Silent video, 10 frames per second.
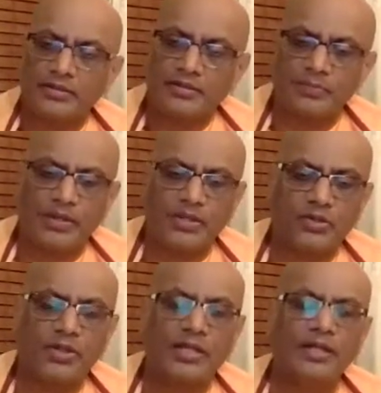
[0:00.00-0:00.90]

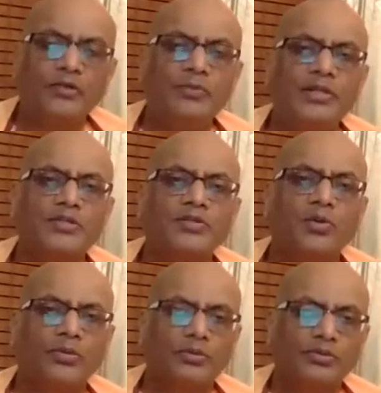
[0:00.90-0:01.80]
spiritually illumined
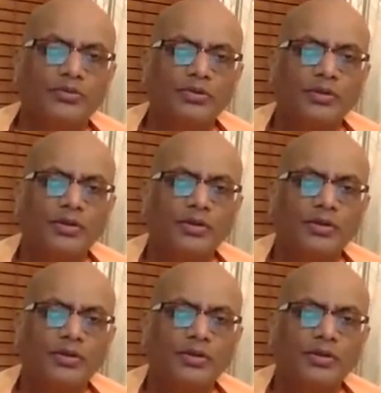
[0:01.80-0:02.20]
souls